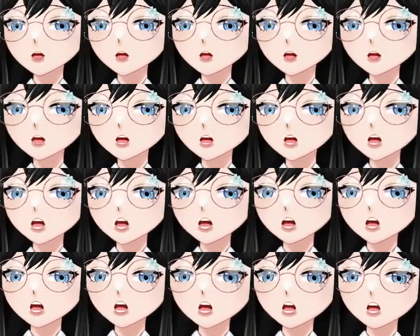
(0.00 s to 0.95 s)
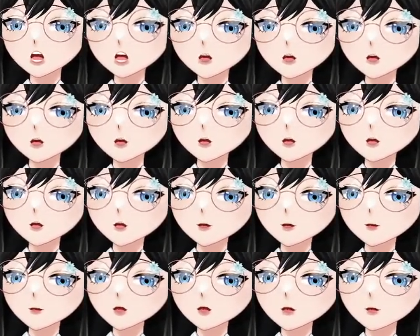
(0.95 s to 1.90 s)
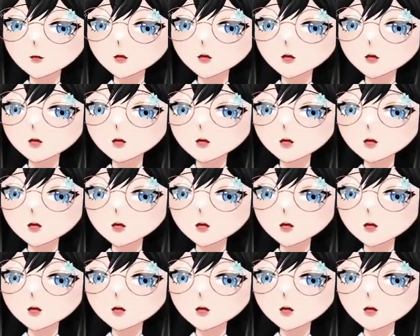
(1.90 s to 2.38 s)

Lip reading: can add, what was it?